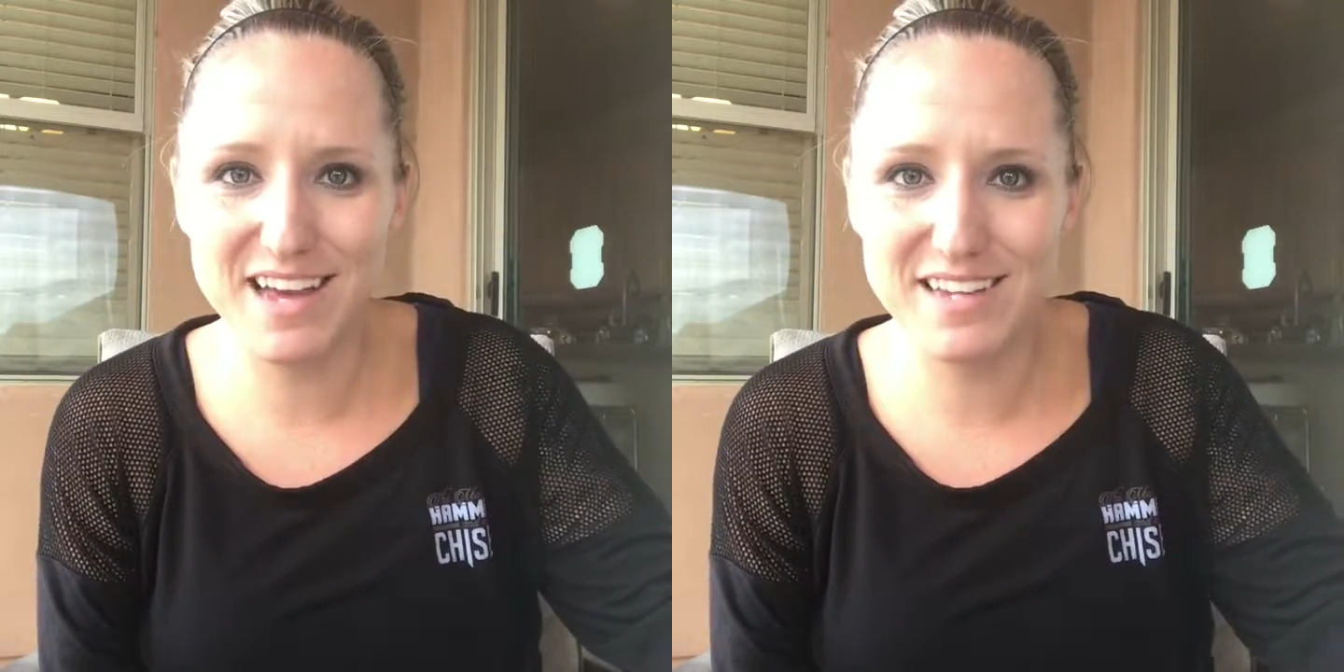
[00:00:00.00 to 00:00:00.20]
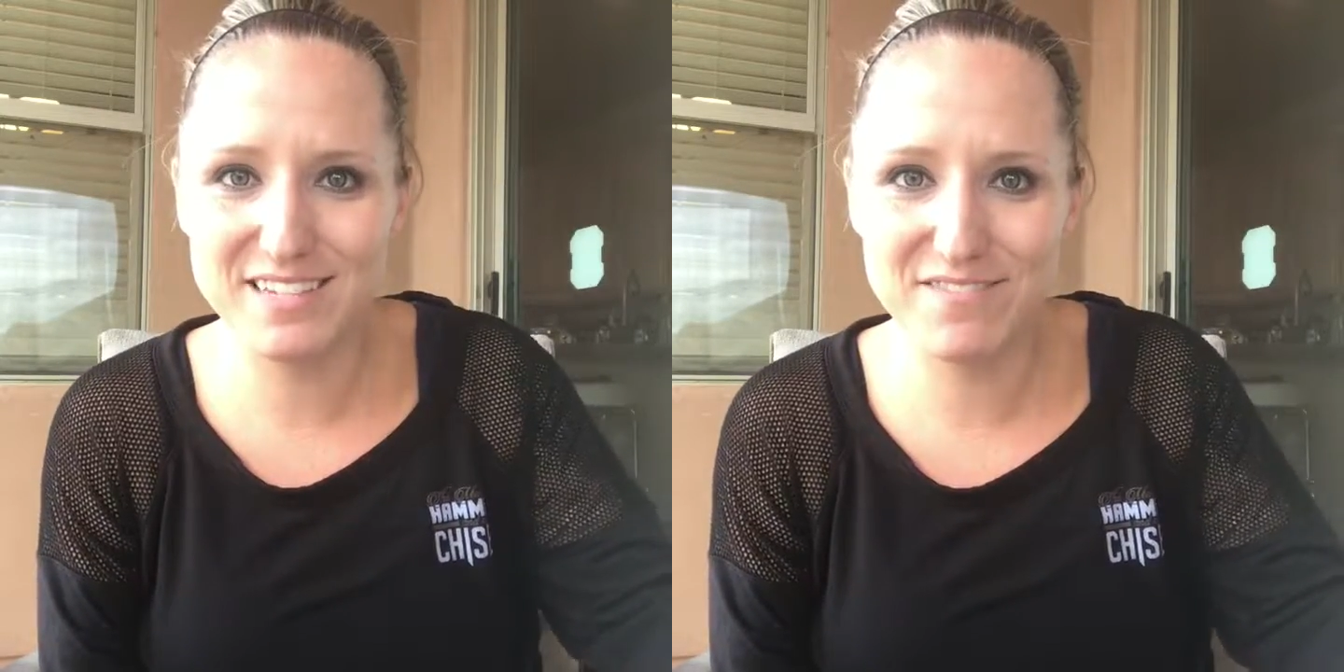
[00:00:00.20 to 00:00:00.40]

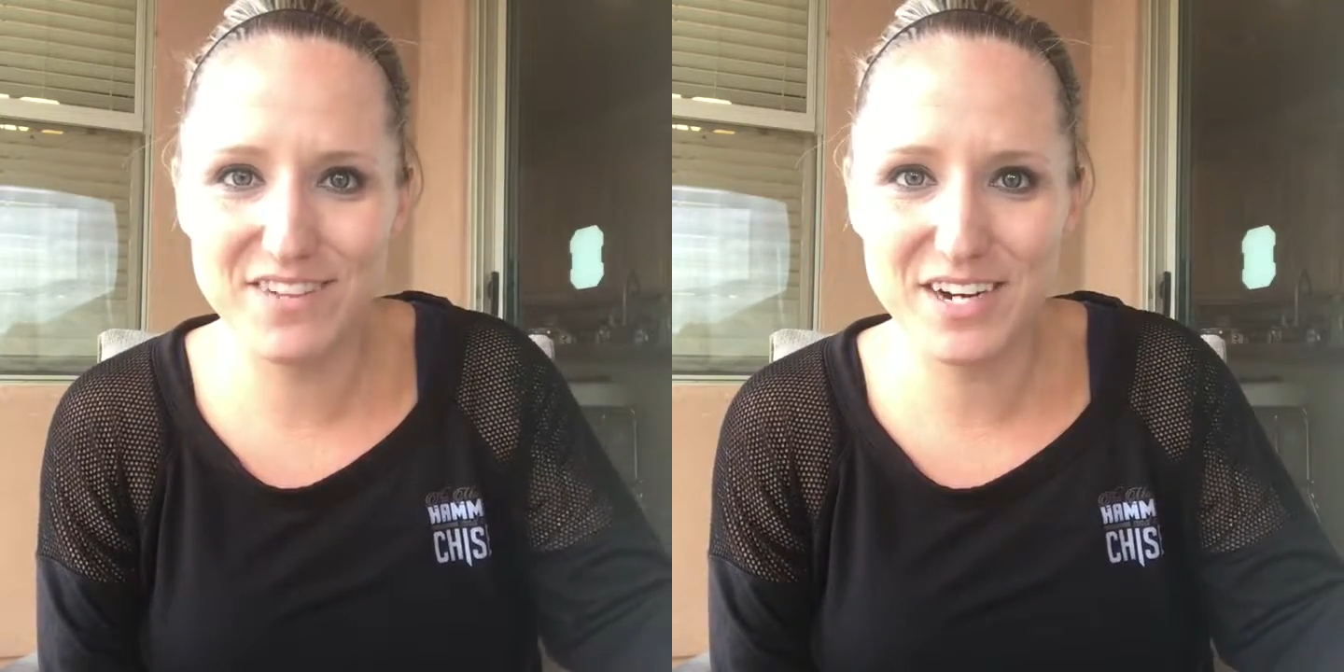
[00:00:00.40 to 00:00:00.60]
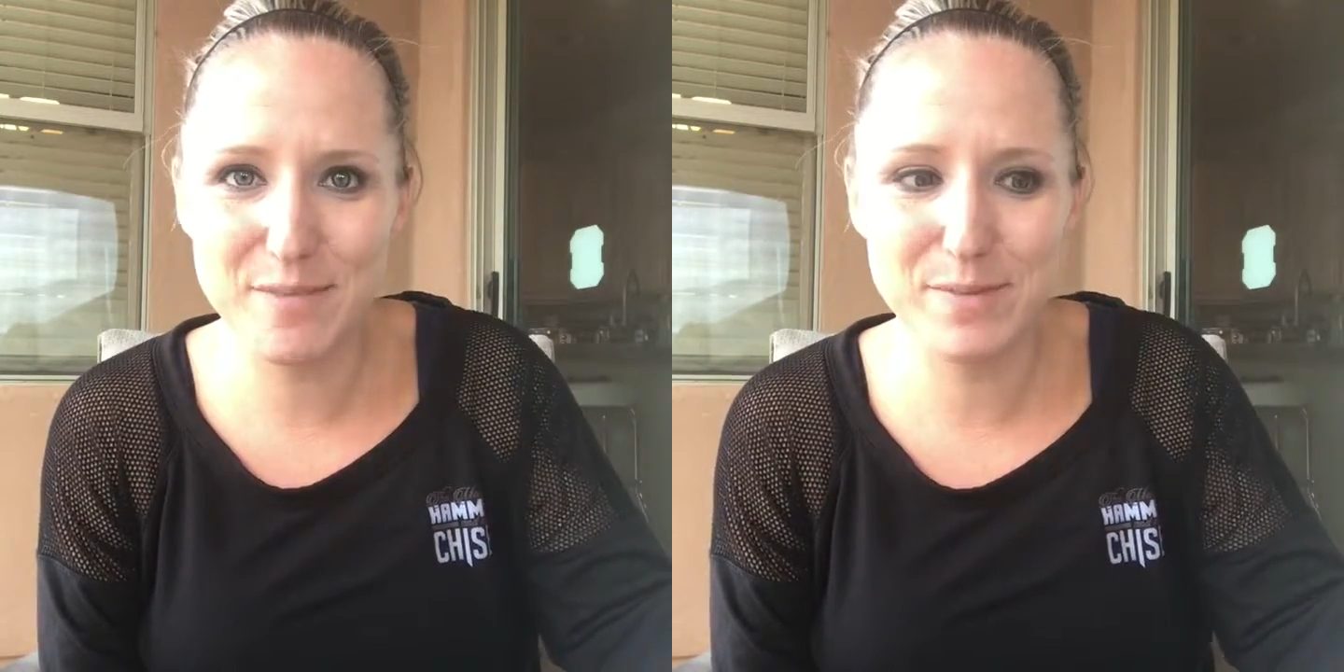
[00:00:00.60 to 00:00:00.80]
is
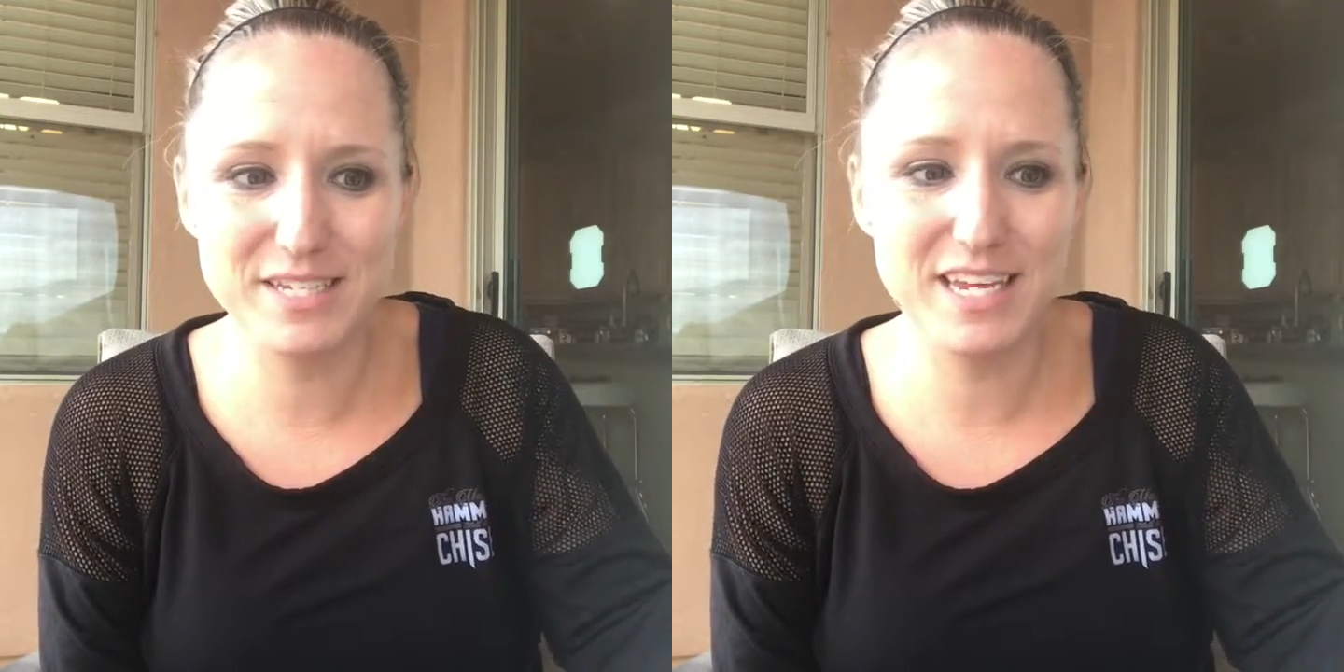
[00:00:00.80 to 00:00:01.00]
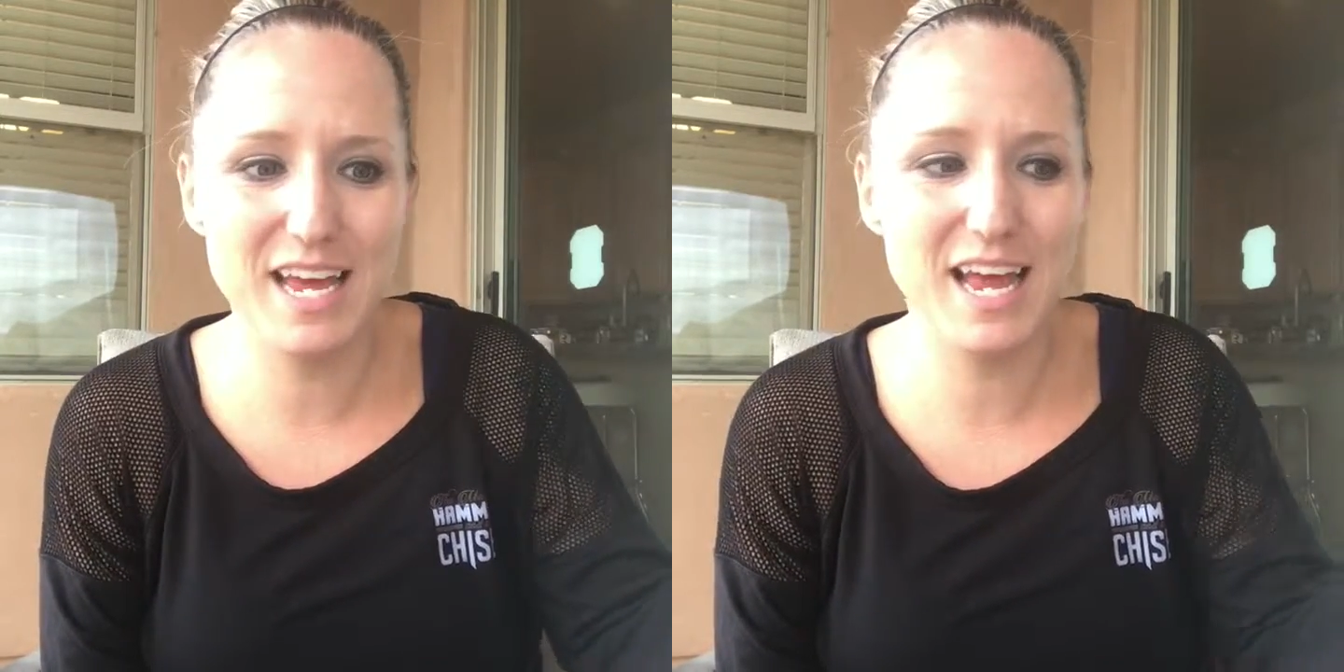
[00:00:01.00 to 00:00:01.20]
very
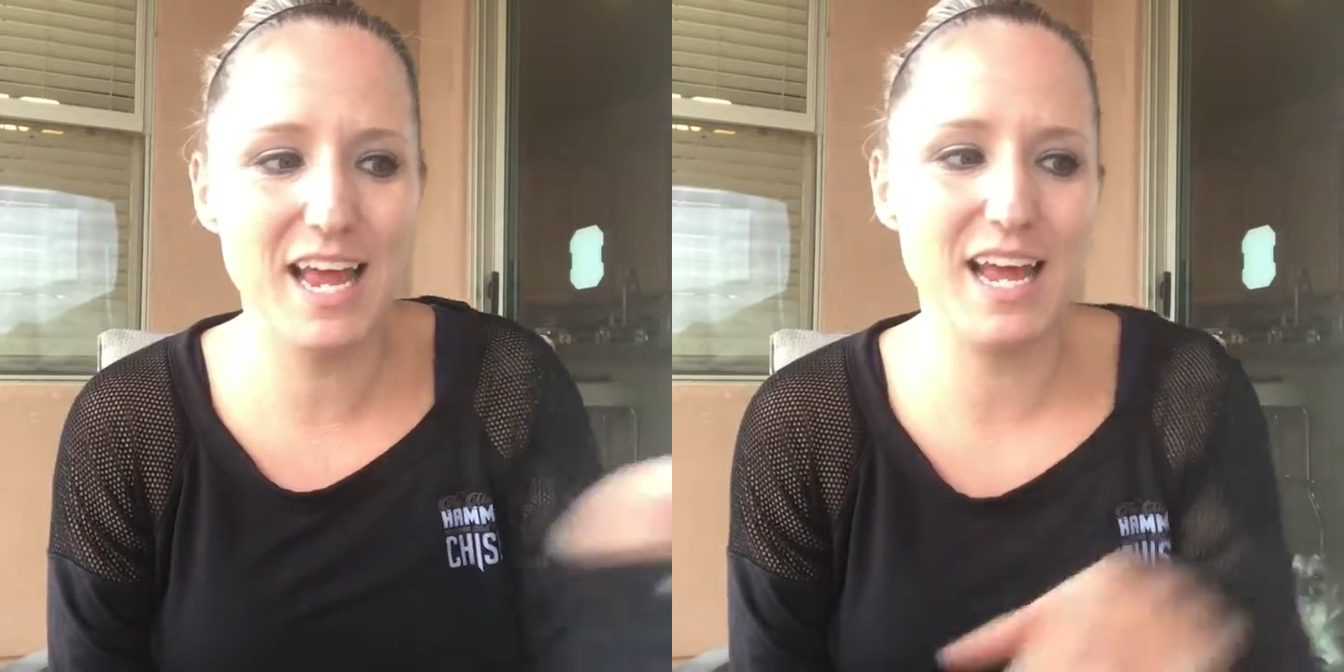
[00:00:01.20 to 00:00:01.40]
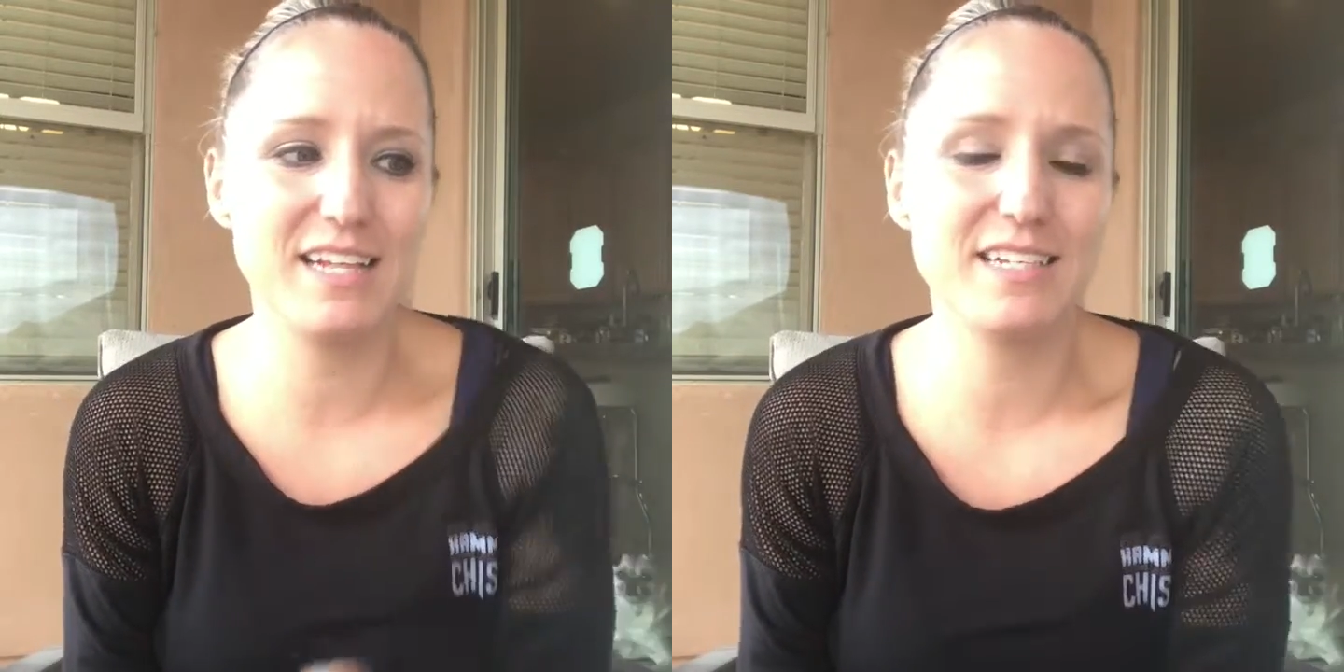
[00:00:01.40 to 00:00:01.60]

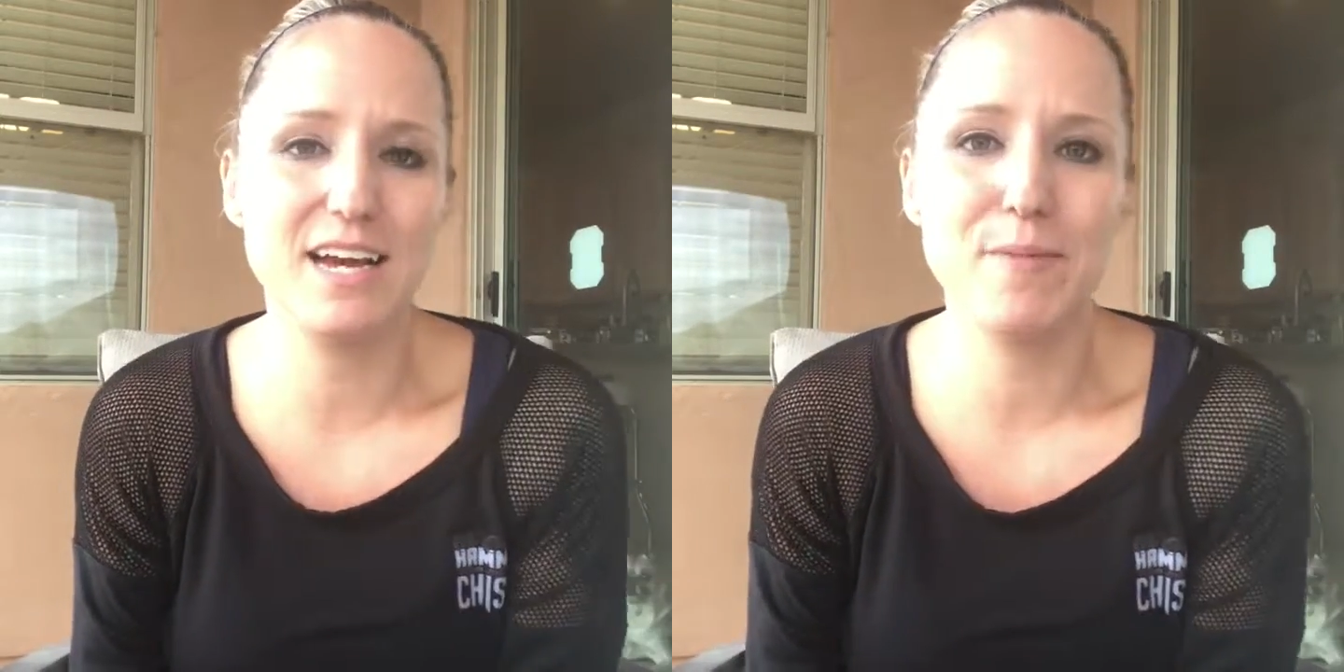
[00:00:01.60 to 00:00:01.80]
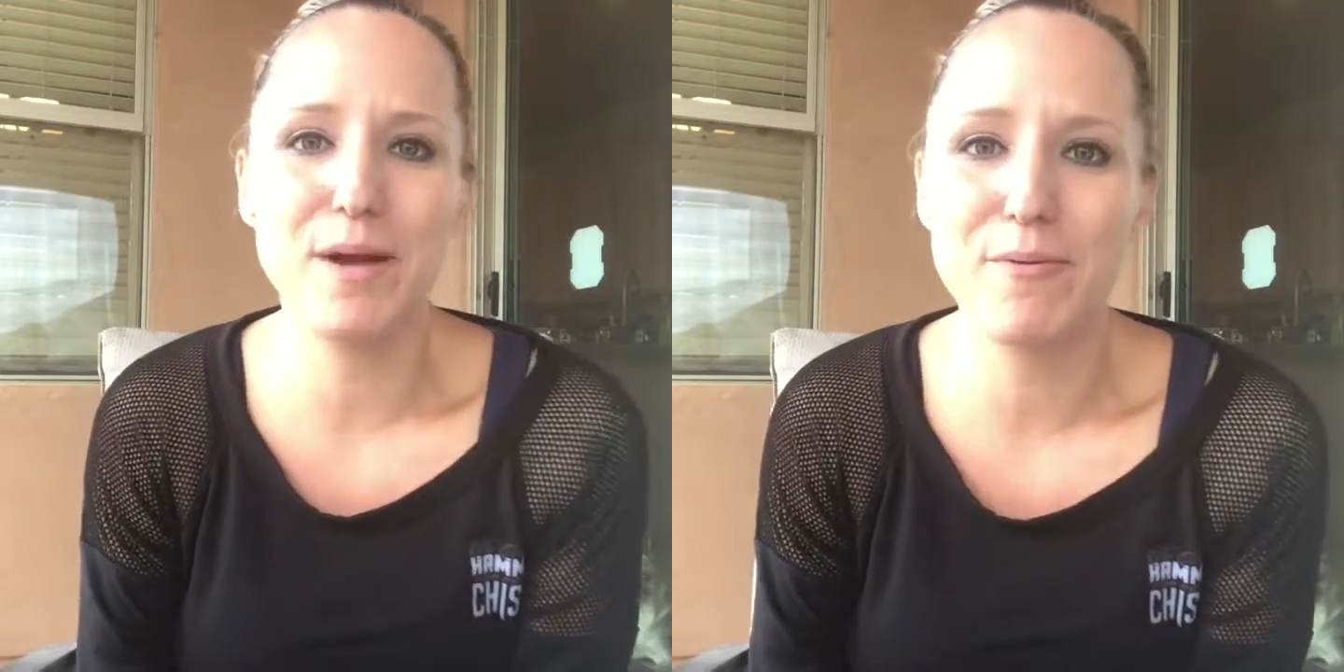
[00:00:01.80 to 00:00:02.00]
busy and um,